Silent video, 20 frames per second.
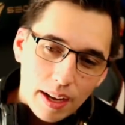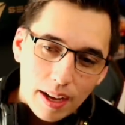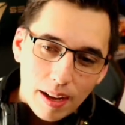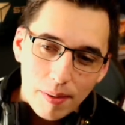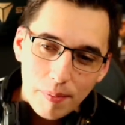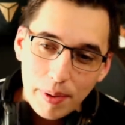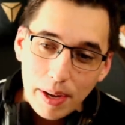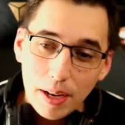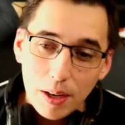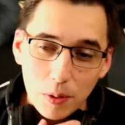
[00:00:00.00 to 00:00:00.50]

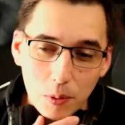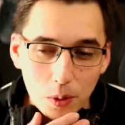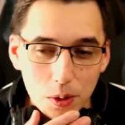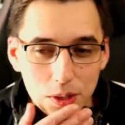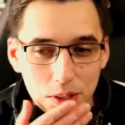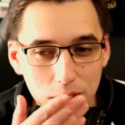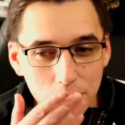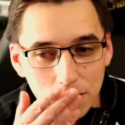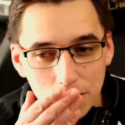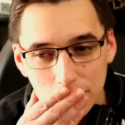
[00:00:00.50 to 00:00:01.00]
Halo Wars
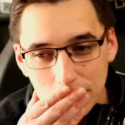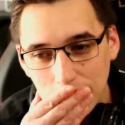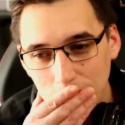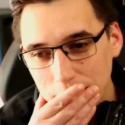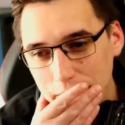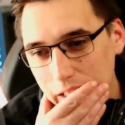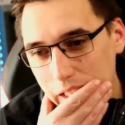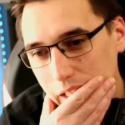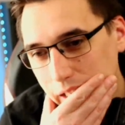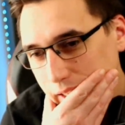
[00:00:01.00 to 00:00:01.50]
2 is
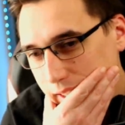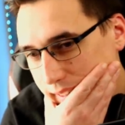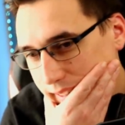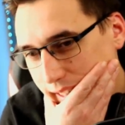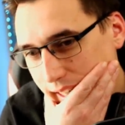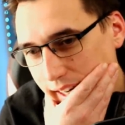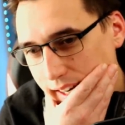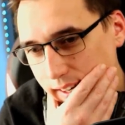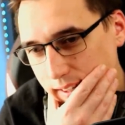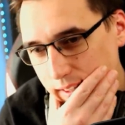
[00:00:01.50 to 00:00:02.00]
definitely on the
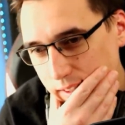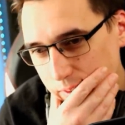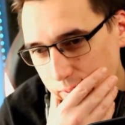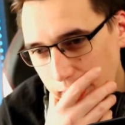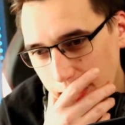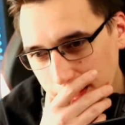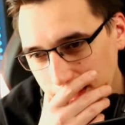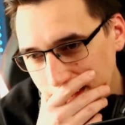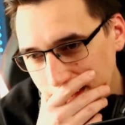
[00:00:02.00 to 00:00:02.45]
cards as well,